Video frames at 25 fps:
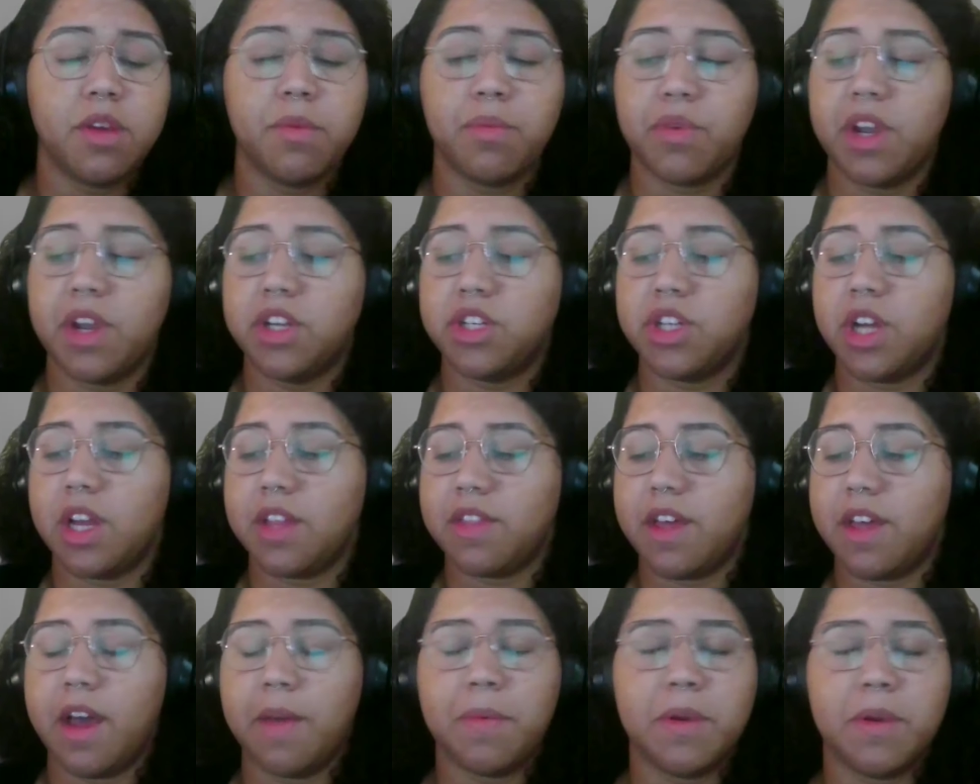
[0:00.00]
really
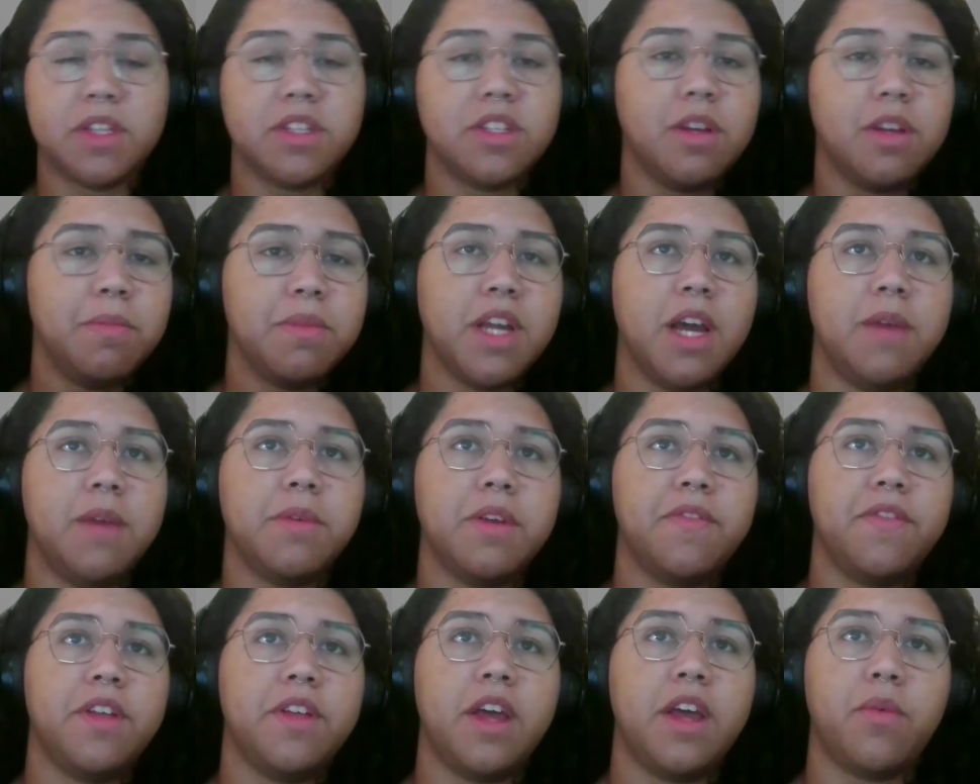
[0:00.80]
appreciate that because
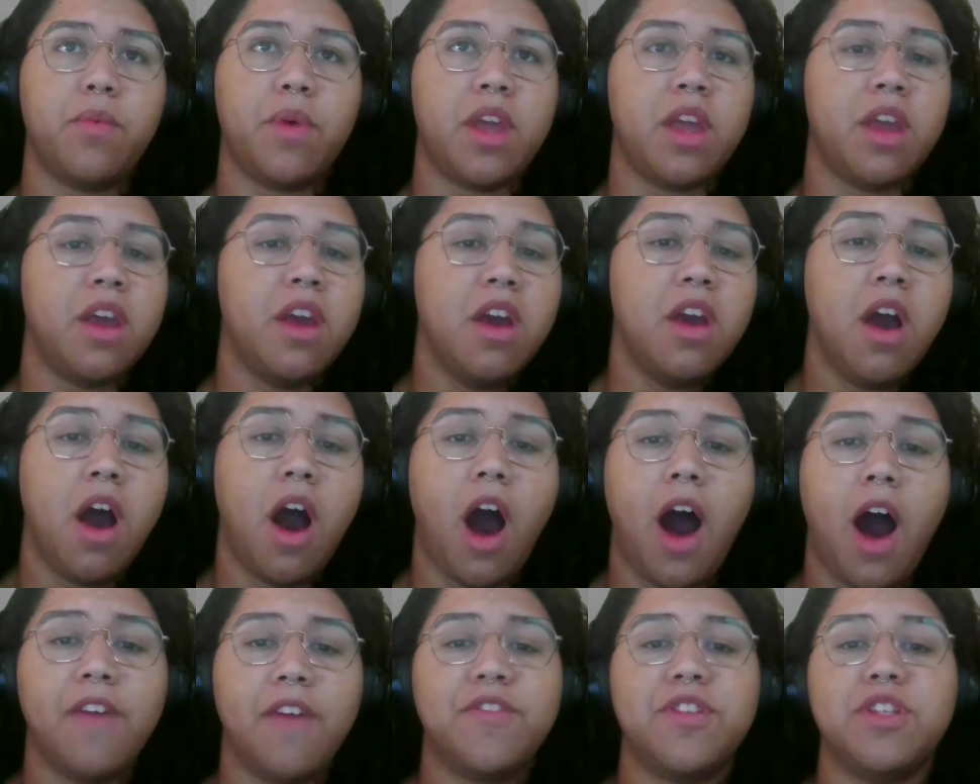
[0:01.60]
sometimes I feel like we
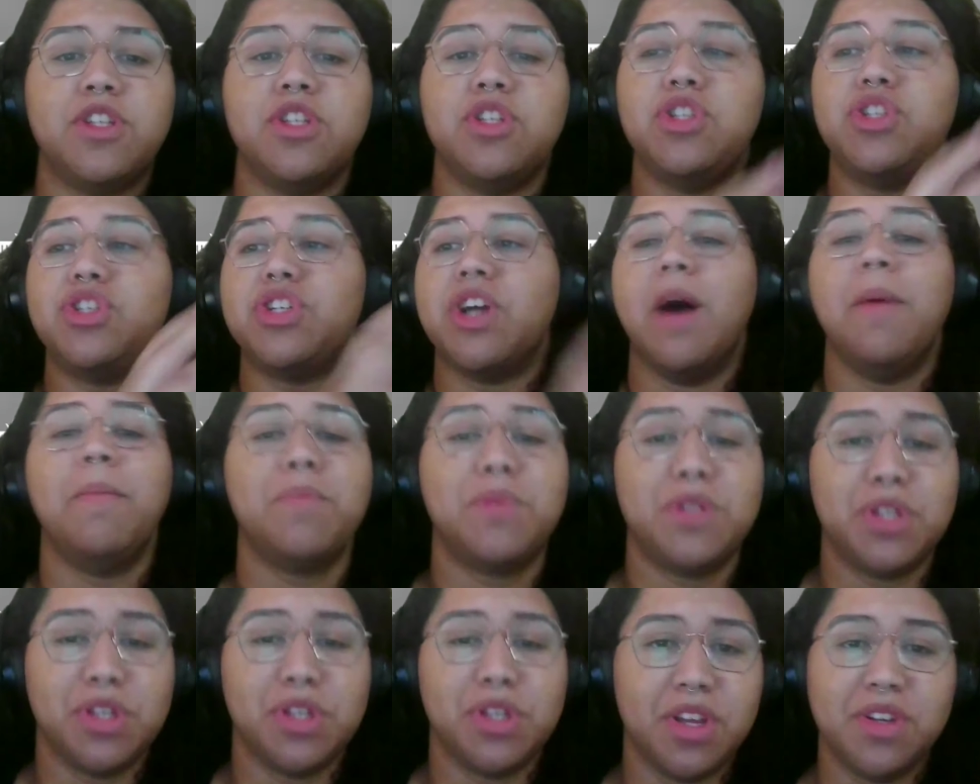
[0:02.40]
often
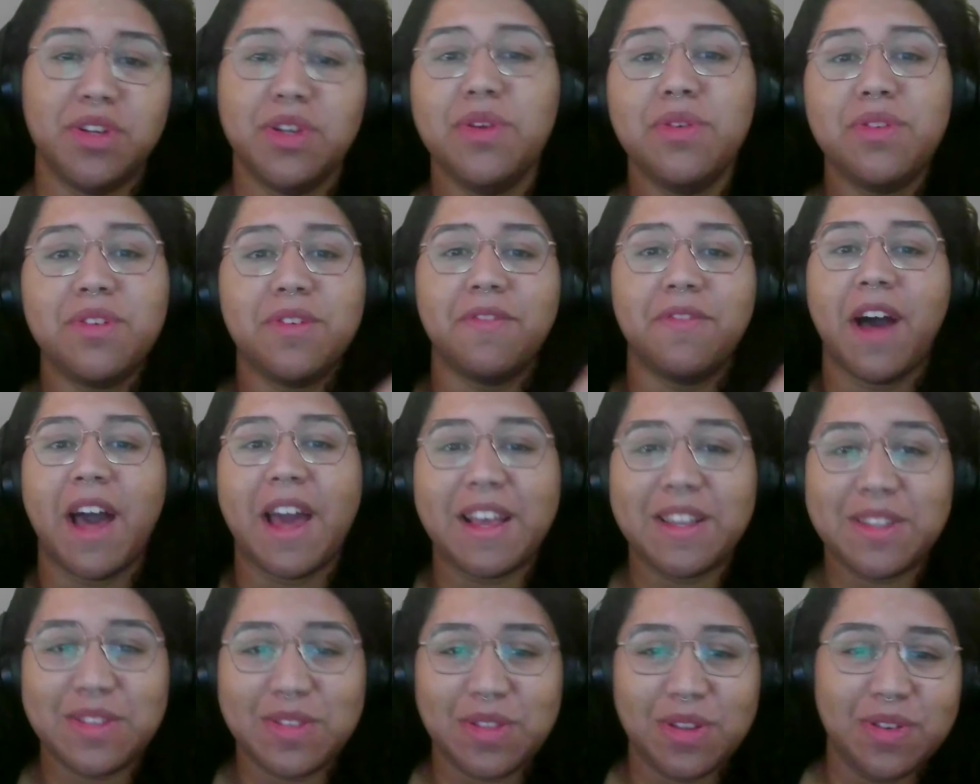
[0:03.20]
jump to the new
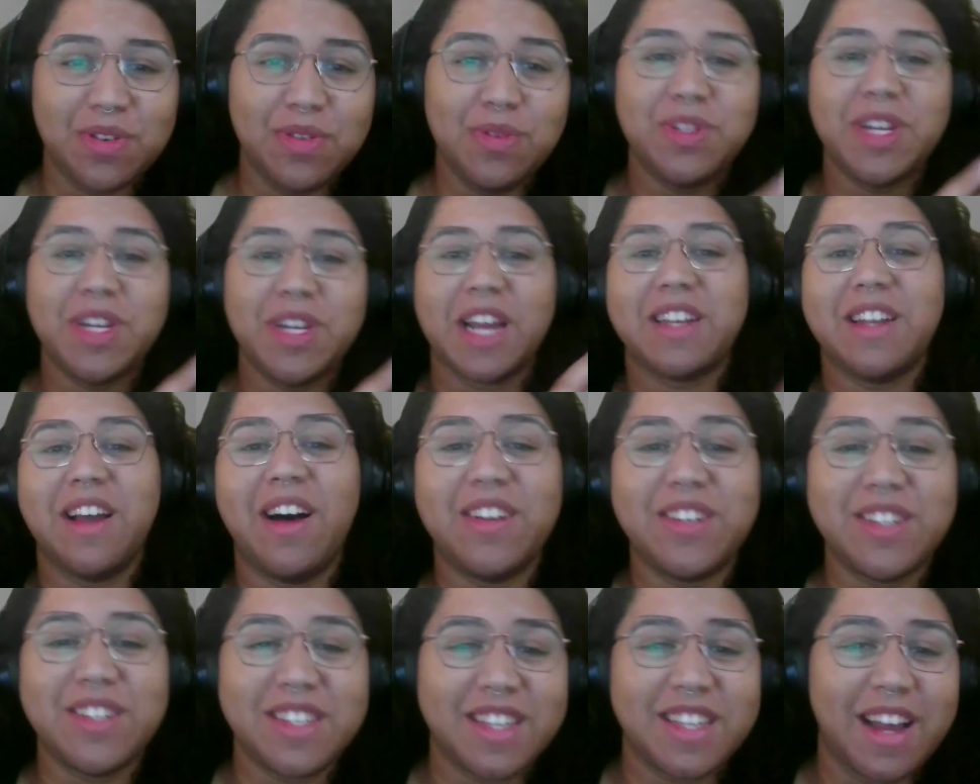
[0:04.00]
device, the new
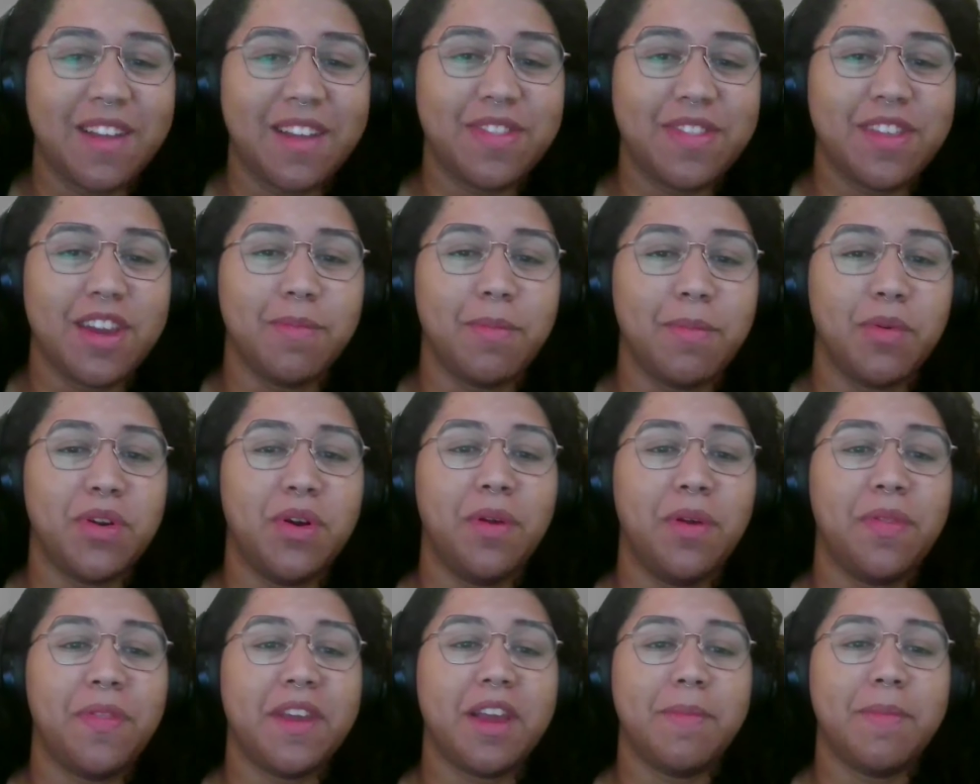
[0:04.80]
technologies out there, but we
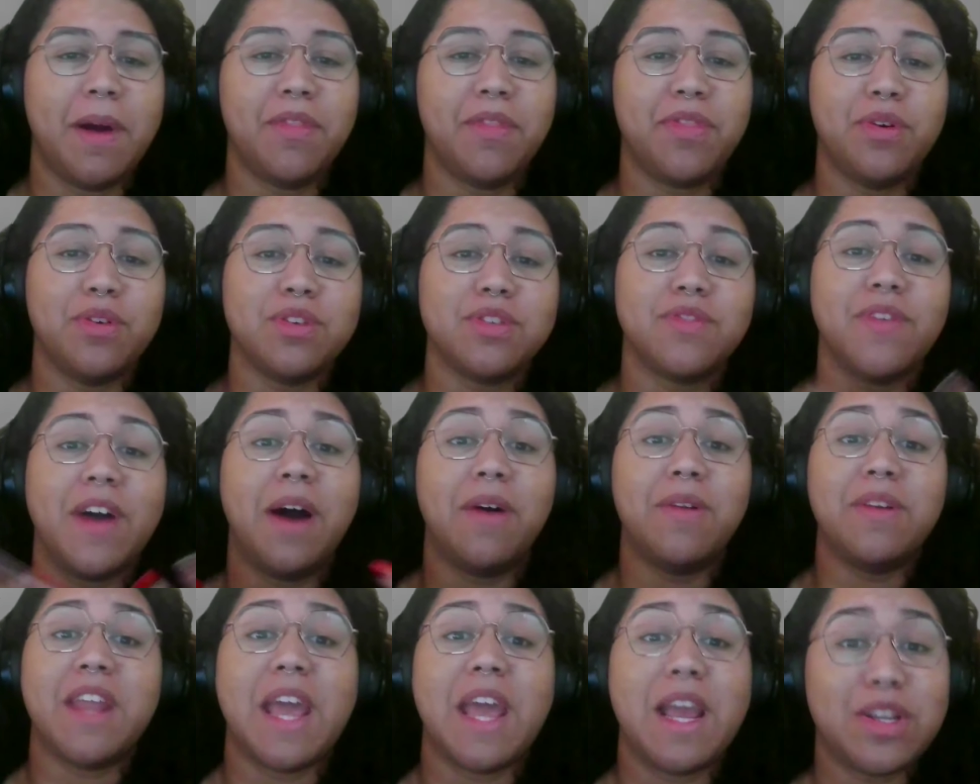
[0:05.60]
don't think about those
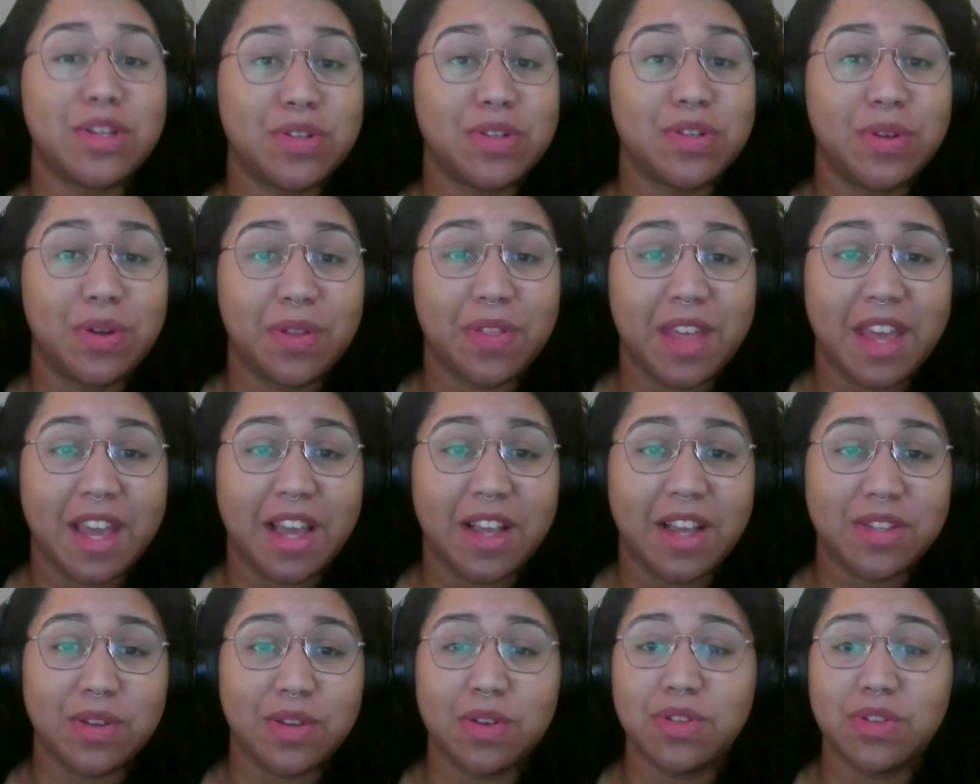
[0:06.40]
foundational
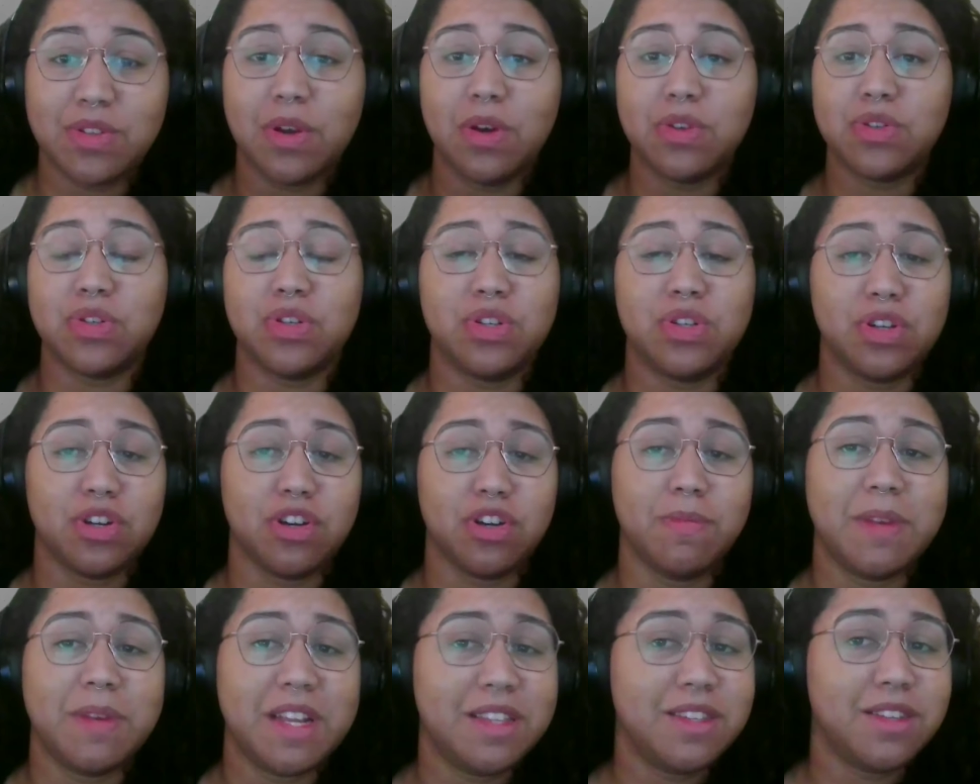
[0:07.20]
things, those social
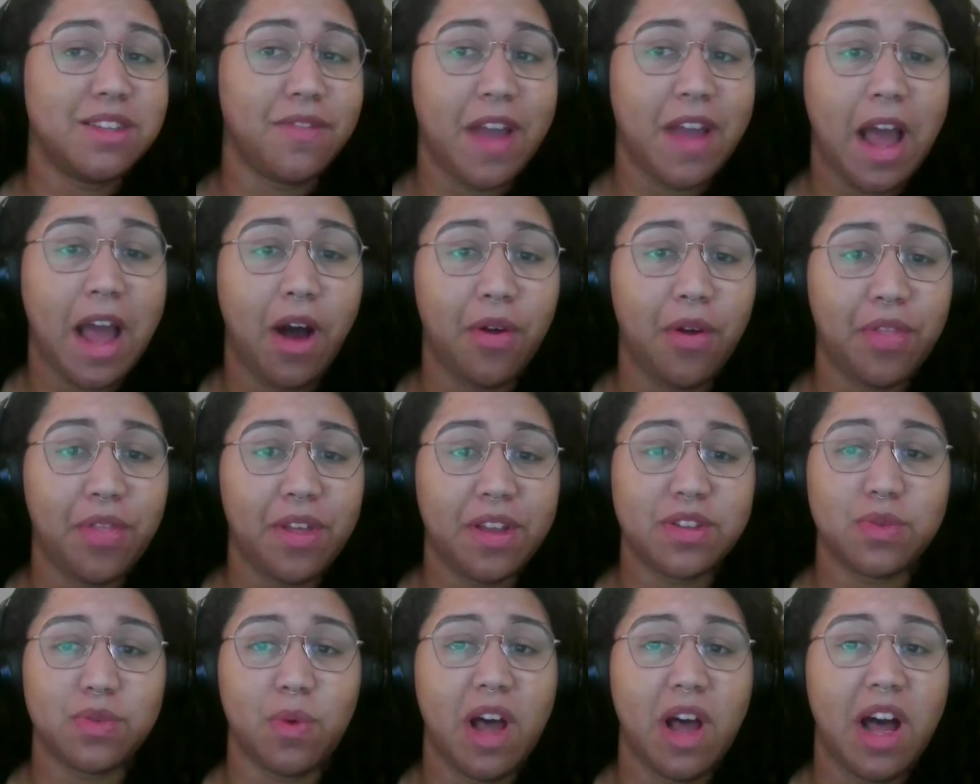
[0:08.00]
determinants of health
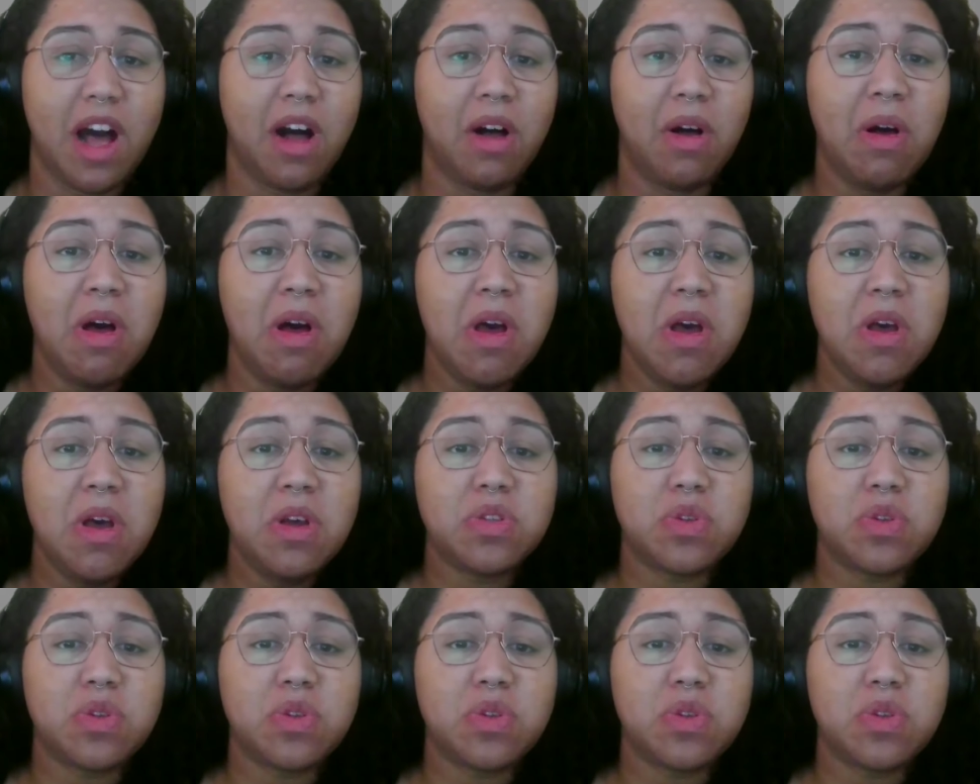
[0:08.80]
as well.